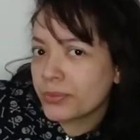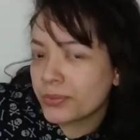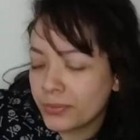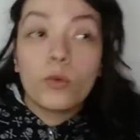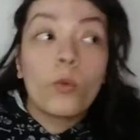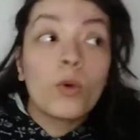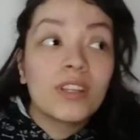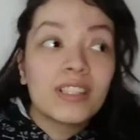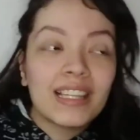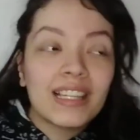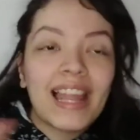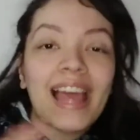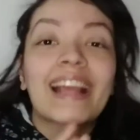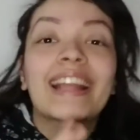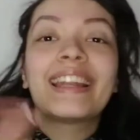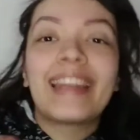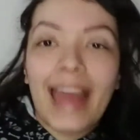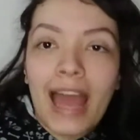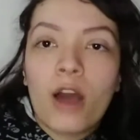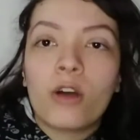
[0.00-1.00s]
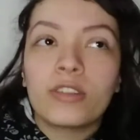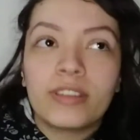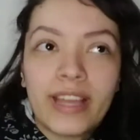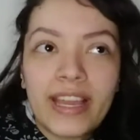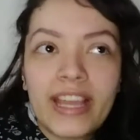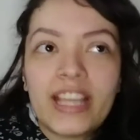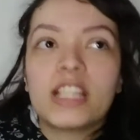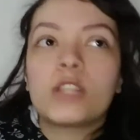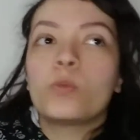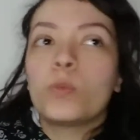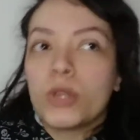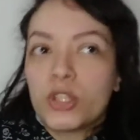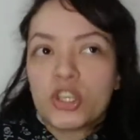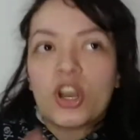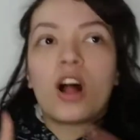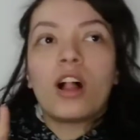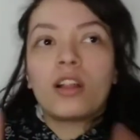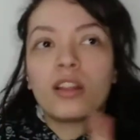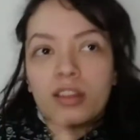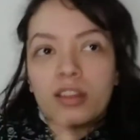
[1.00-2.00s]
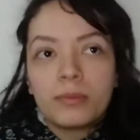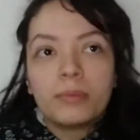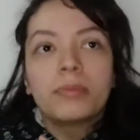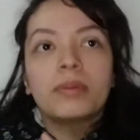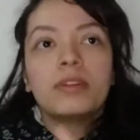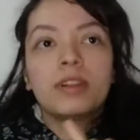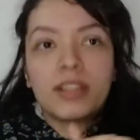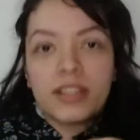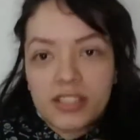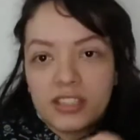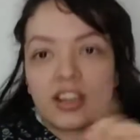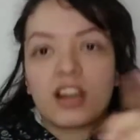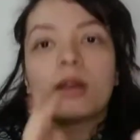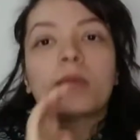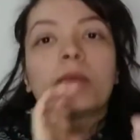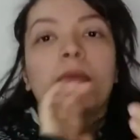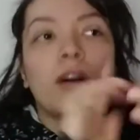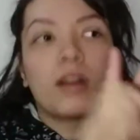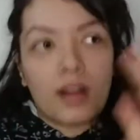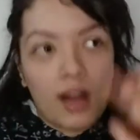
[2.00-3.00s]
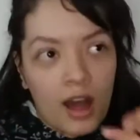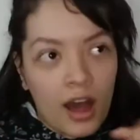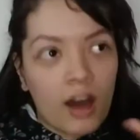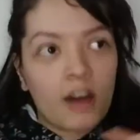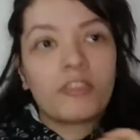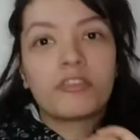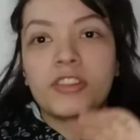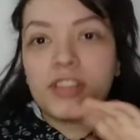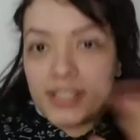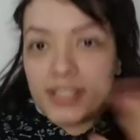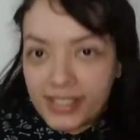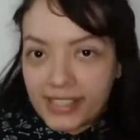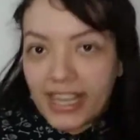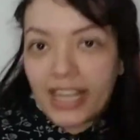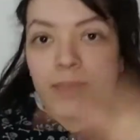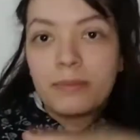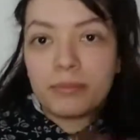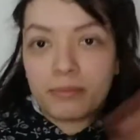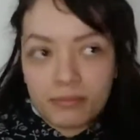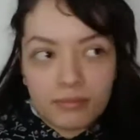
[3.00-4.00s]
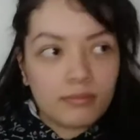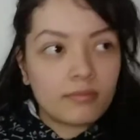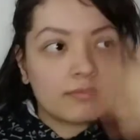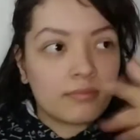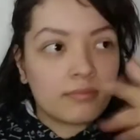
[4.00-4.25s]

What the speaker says: It wasn't like nowadays, which all the bullets come off the same